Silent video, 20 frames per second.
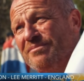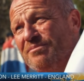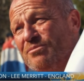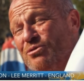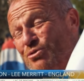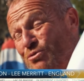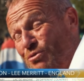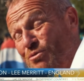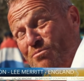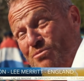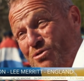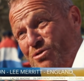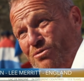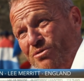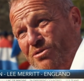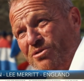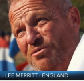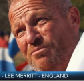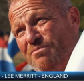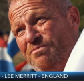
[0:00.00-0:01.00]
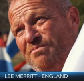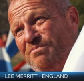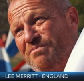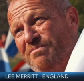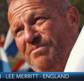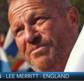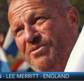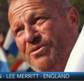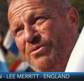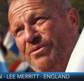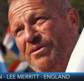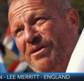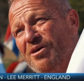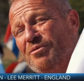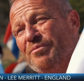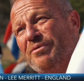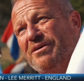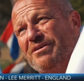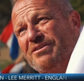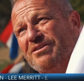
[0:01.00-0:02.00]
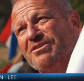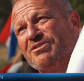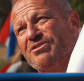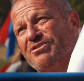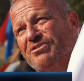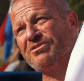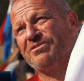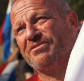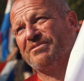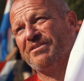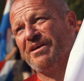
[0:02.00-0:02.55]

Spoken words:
I'm sure you know, but it does.